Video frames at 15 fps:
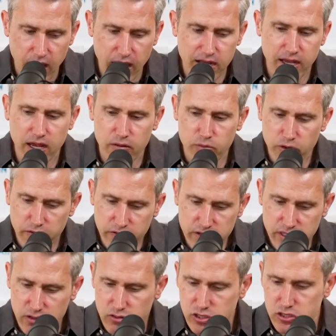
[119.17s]
And again,
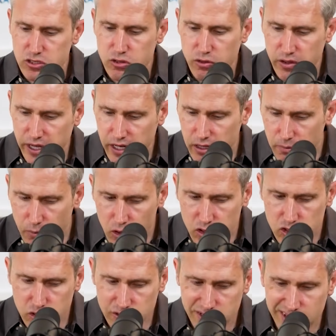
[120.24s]
previously he was just doing like
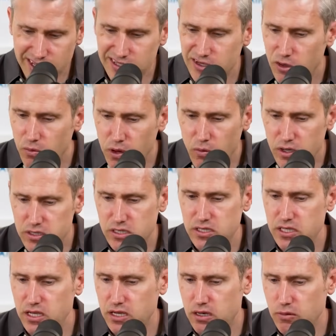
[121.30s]
commercials and things, and nobody wants to see a